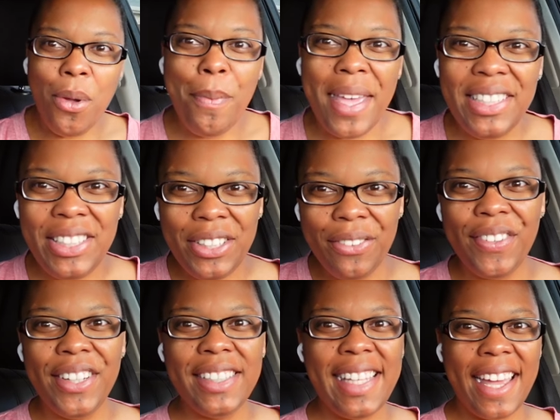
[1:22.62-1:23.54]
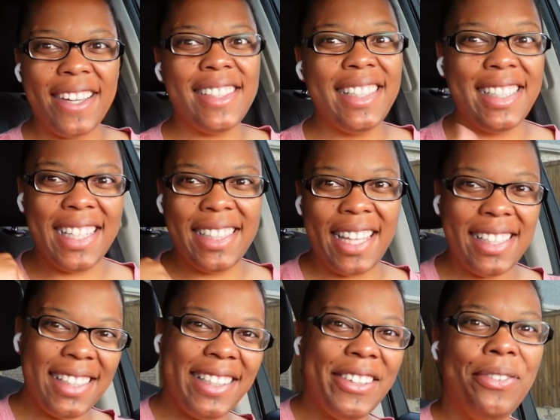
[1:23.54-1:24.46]
we made it to the first house. Let's get that
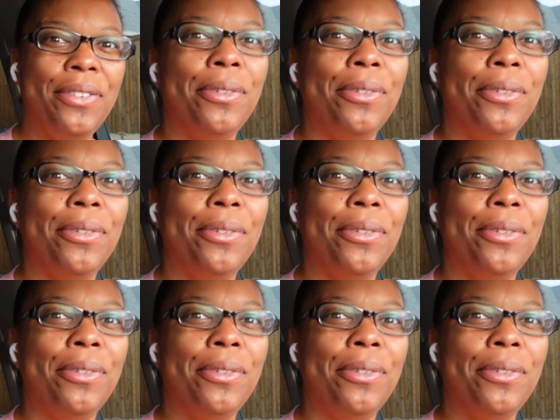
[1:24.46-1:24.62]
stuff.